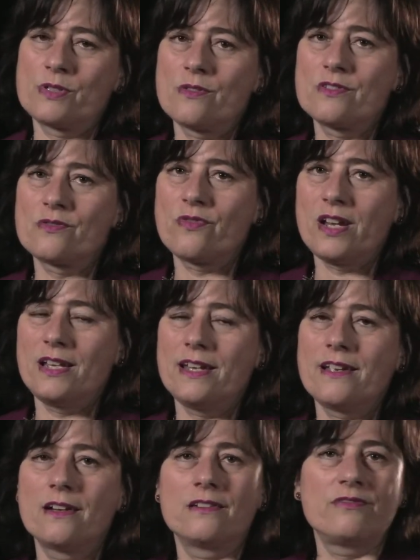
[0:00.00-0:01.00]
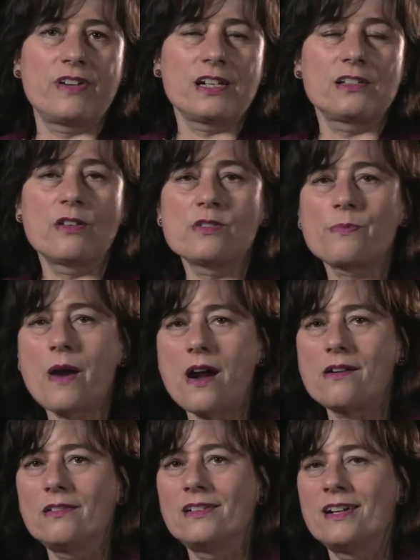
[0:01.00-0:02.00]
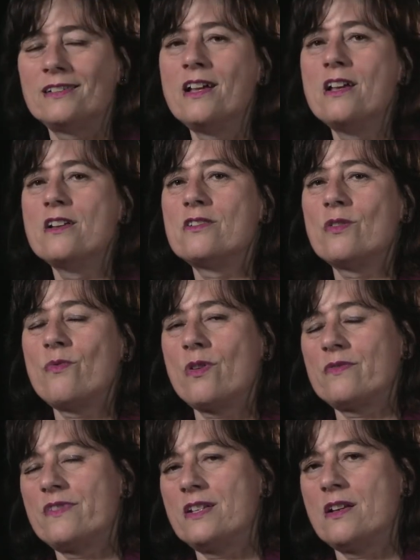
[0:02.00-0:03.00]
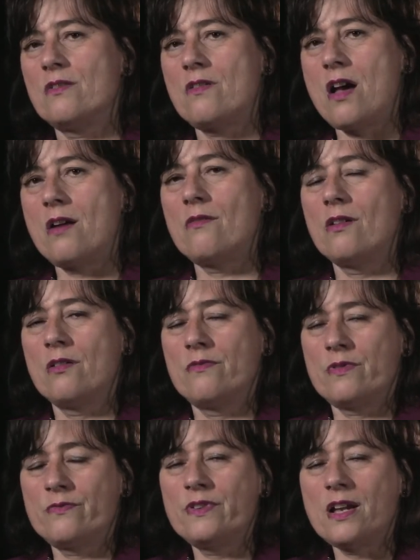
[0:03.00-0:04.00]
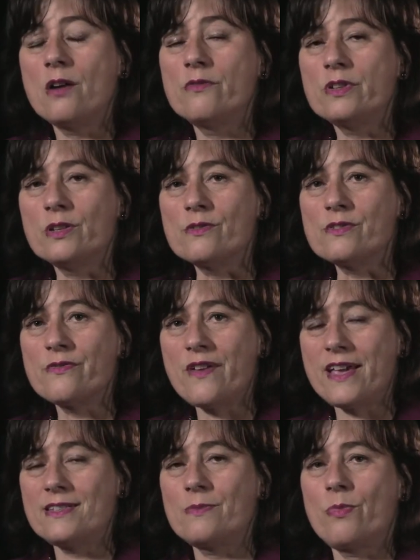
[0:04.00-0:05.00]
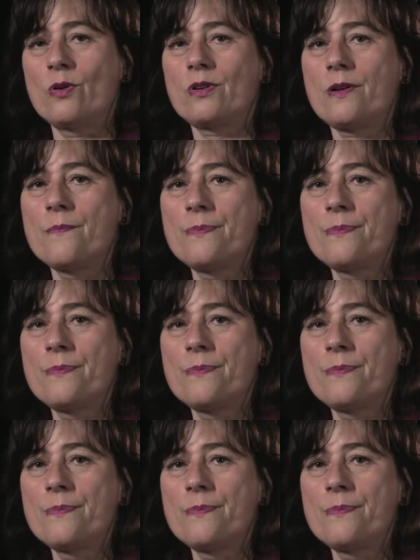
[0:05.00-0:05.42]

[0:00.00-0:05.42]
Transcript: So it's really a very close parallel to what we know now, or how we use Facebook.